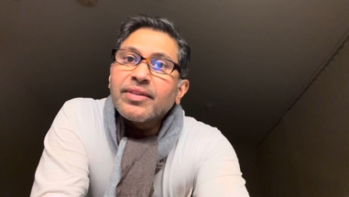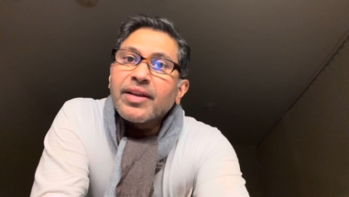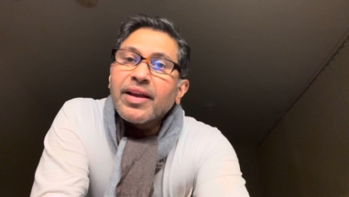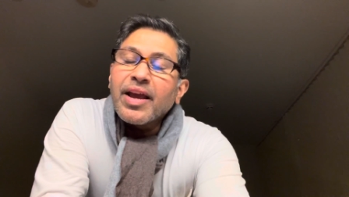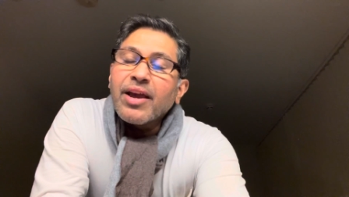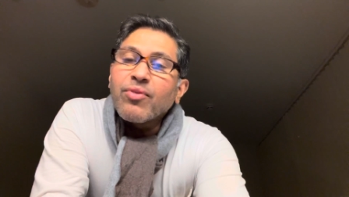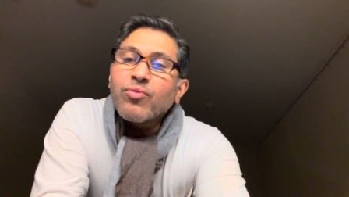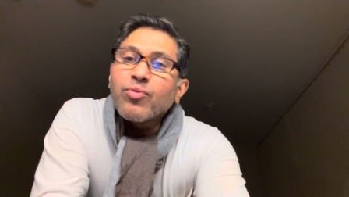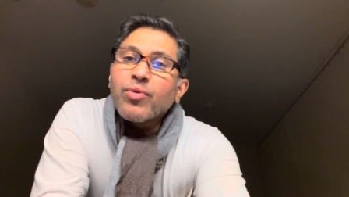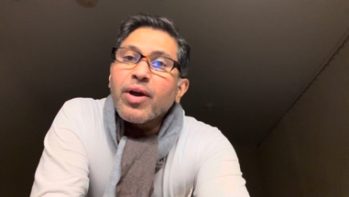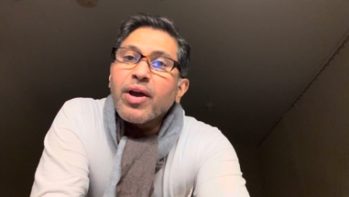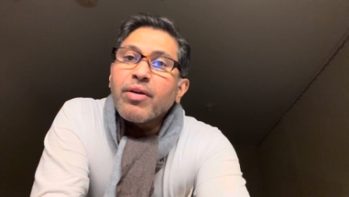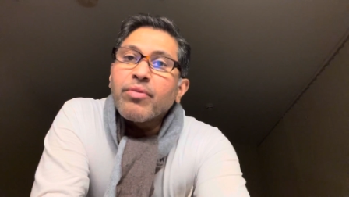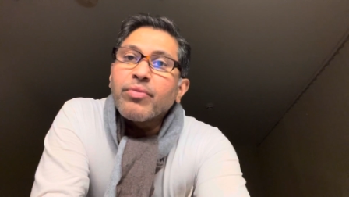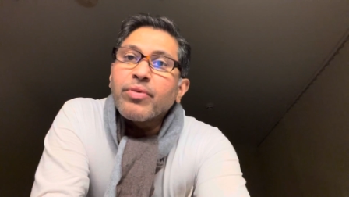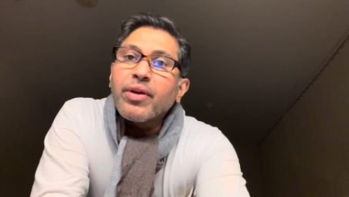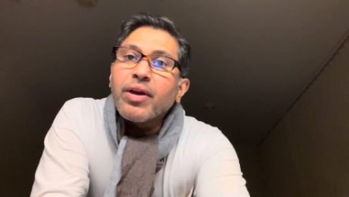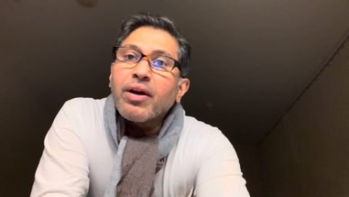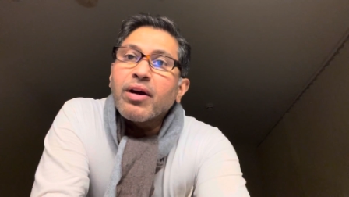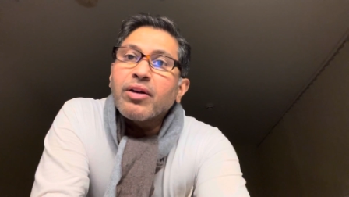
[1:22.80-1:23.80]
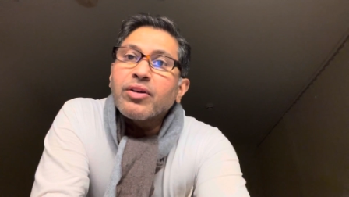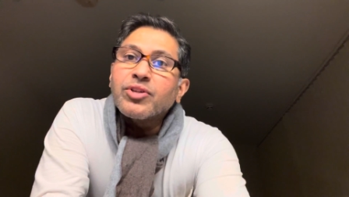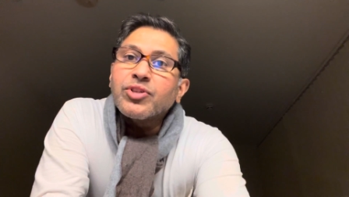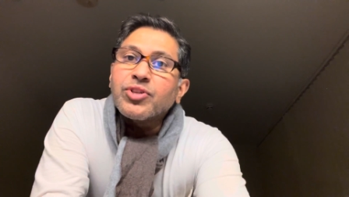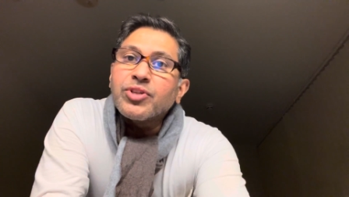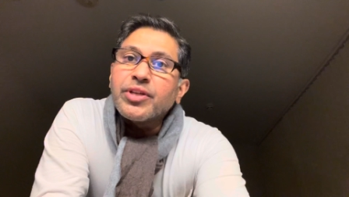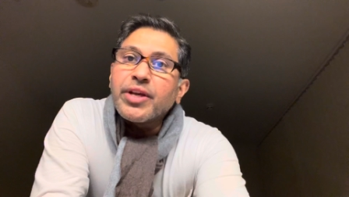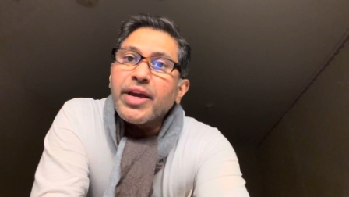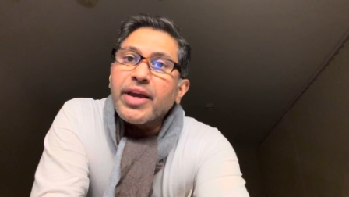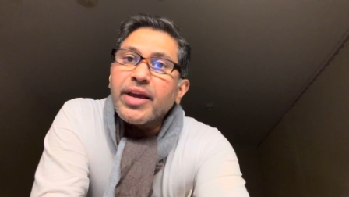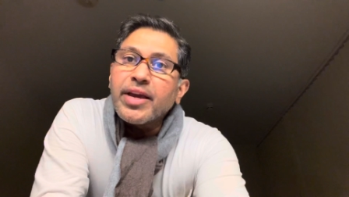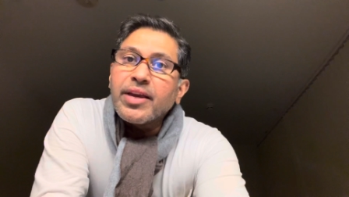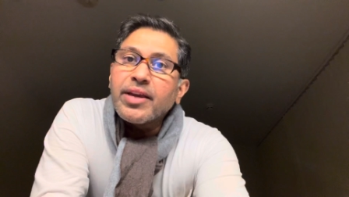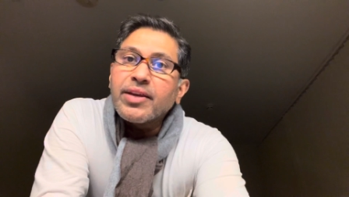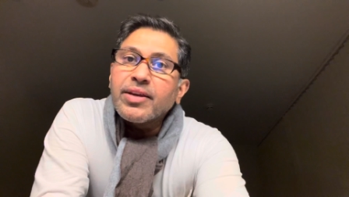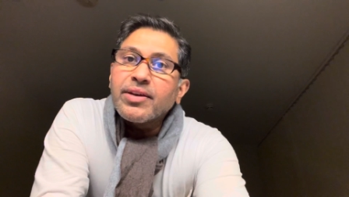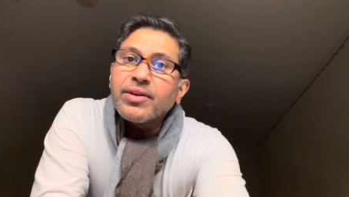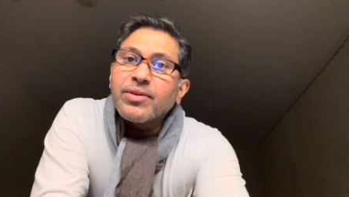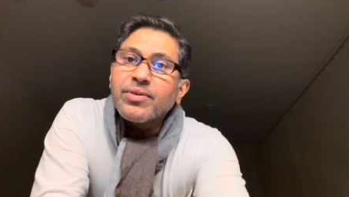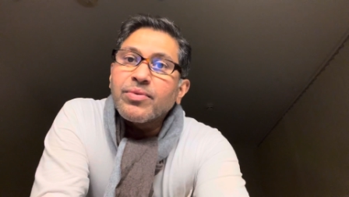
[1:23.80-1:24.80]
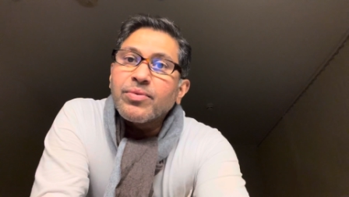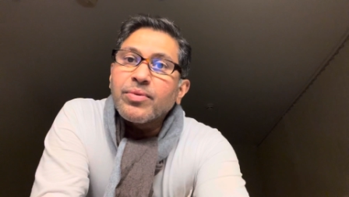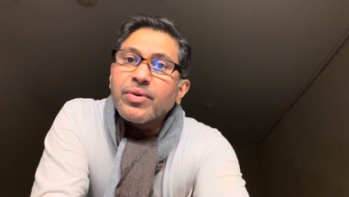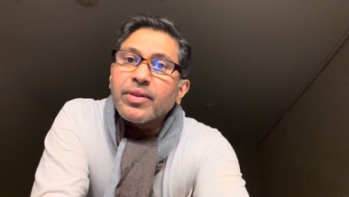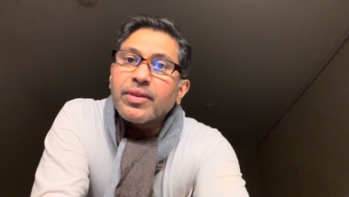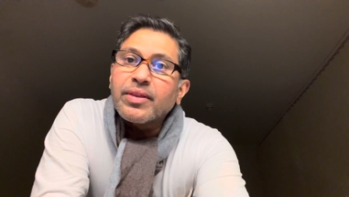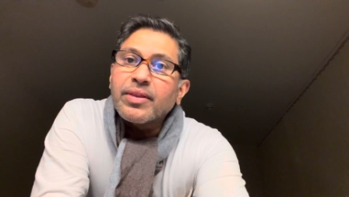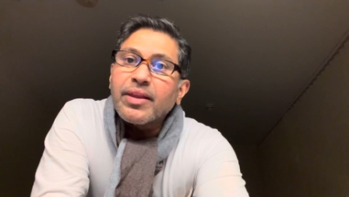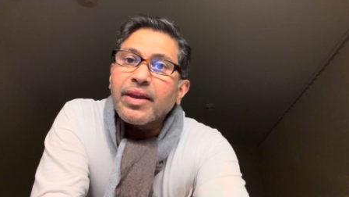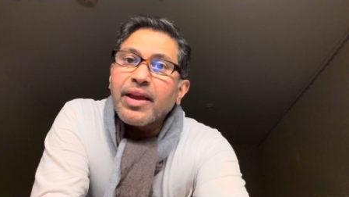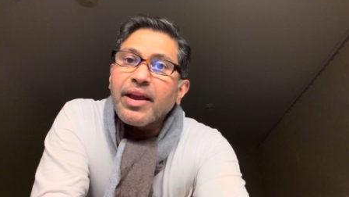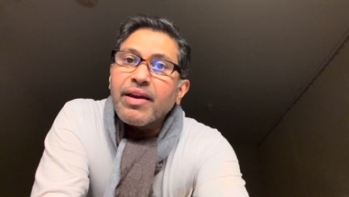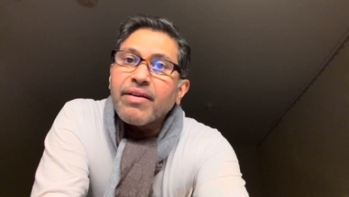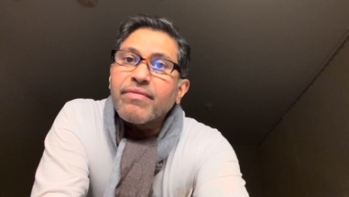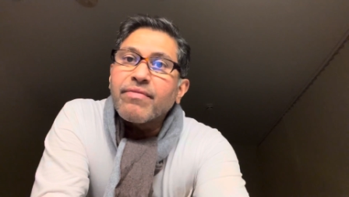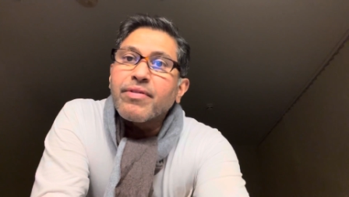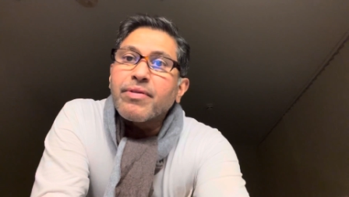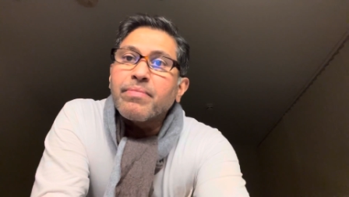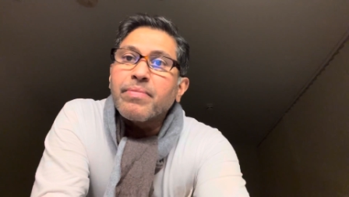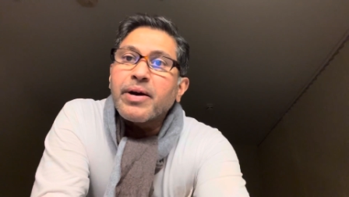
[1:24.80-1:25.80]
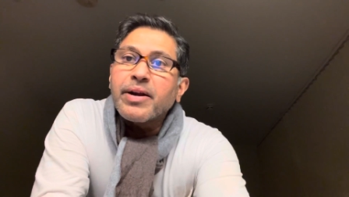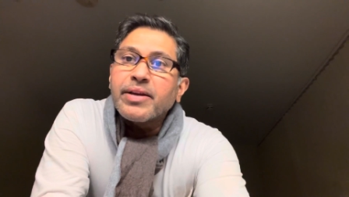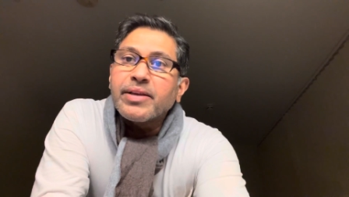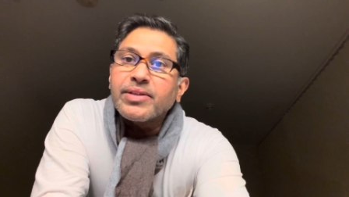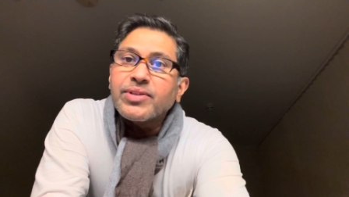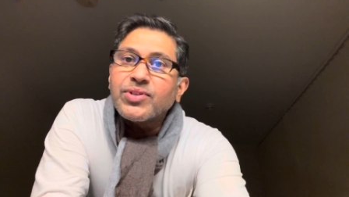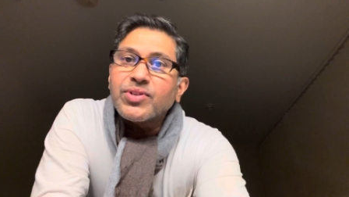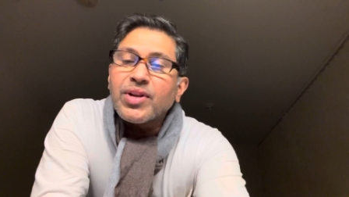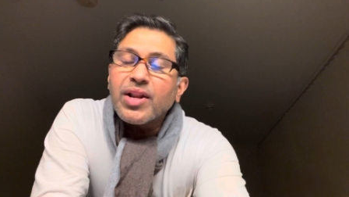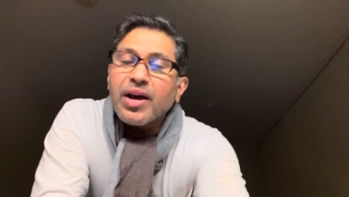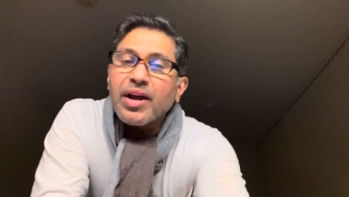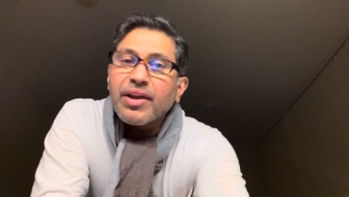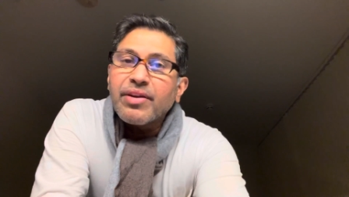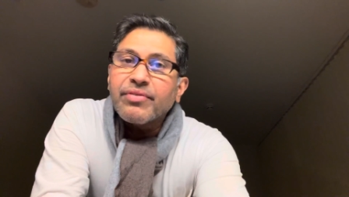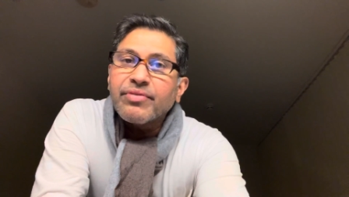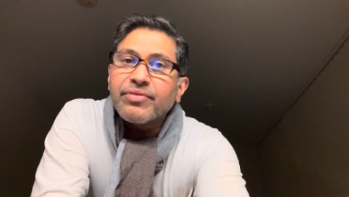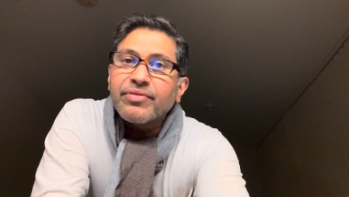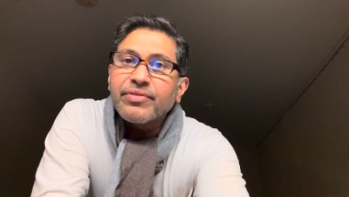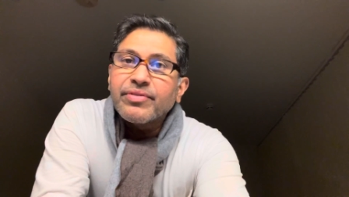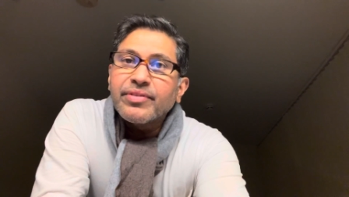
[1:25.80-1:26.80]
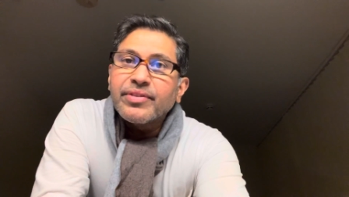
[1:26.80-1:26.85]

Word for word: and where we are today with everybody's life